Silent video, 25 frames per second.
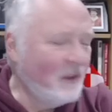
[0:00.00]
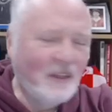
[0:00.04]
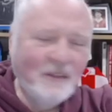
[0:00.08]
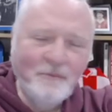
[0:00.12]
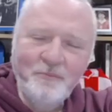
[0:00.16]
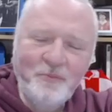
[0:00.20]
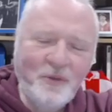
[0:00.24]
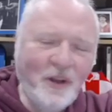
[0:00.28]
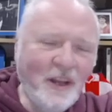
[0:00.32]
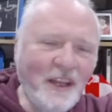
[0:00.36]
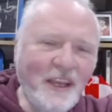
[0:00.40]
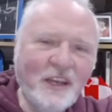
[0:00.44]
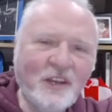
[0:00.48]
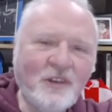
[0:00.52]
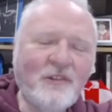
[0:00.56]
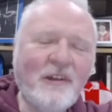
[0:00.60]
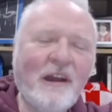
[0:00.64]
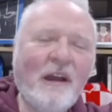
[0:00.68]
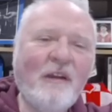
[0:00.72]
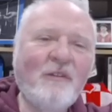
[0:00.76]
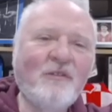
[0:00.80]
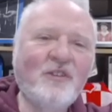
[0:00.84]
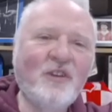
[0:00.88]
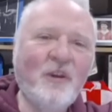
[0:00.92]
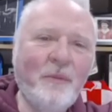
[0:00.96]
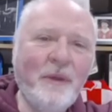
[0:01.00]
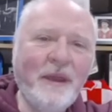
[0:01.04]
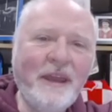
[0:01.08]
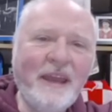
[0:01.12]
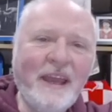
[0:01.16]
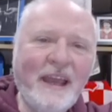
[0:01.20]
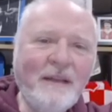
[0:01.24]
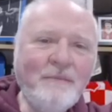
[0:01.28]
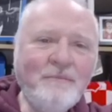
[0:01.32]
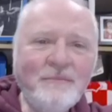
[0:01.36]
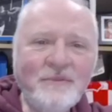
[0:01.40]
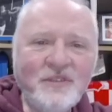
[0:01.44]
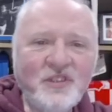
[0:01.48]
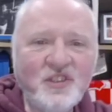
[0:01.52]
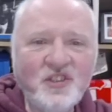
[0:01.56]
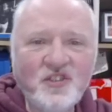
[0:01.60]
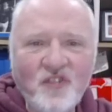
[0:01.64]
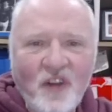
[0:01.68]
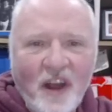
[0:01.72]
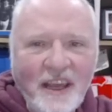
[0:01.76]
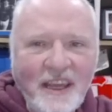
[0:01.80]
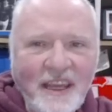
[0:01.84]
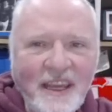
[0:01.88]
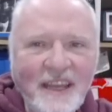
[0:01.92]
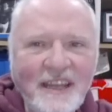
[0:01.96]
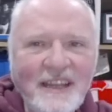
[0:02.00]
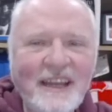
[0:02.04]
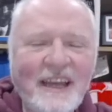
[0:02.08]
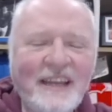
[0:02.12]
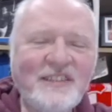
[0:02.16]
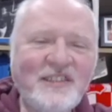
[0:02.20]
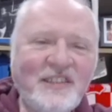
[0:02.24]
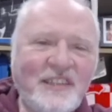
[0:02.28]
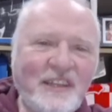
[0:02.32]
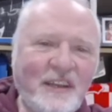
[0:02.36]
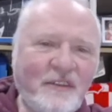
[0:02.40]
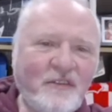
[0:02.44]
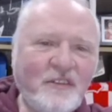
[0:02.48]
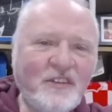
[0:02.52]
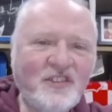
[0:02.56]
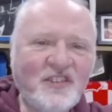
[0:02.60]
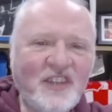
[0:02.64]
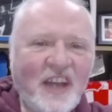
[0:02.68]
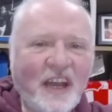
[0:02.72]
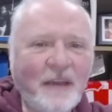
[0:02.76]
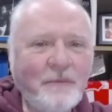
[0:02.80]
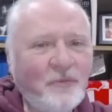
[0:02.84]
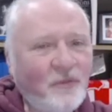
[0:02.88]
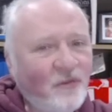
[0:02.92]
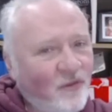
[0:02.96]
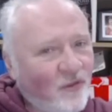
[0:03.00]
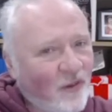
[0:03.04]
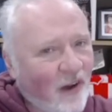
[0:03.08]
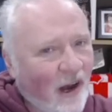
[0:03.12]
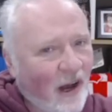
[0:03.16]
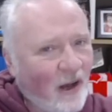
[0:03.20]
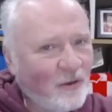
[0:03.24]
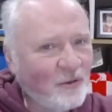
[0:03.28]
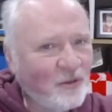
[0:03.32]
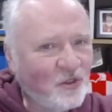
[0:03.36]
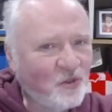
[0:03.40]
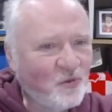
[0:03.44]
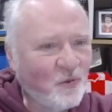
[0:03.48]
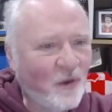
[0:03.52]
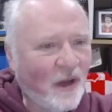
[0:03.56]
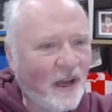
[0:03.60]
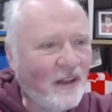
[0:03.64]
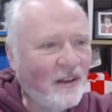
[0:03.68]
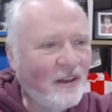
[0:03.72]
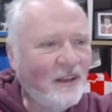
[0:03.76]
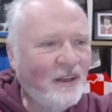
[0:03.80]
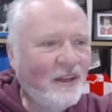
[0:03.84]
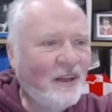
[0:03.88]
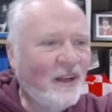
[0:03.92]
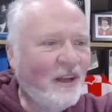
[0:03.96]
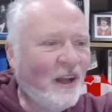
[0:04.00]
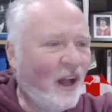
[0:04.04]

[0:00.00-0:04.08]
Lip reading: Brilliant crowd coming in. Striking that it's a different type of crowd as well.